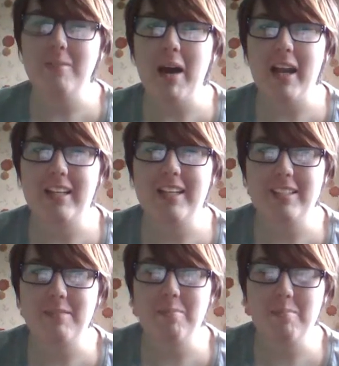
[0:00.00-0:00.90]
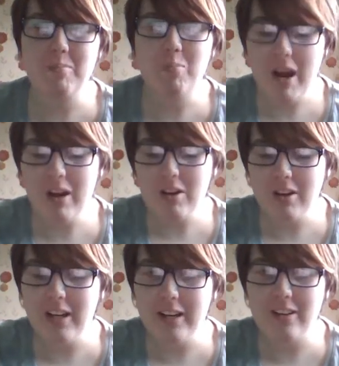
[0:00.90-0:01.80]
Magnus. Wear your
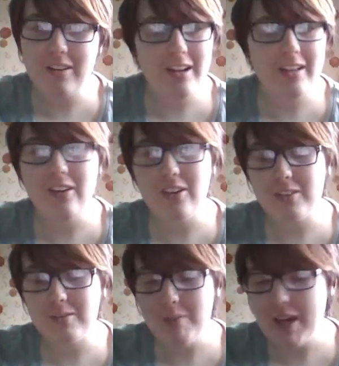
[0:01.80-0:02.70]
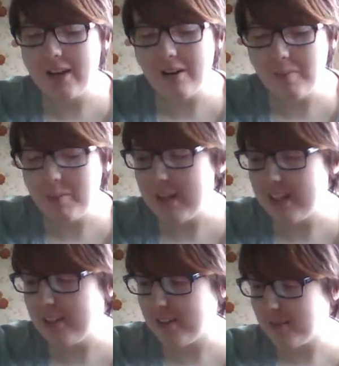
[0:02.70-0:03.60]
glitter and your makeup
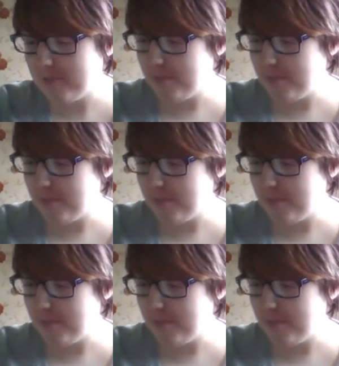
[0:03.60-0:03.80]
and your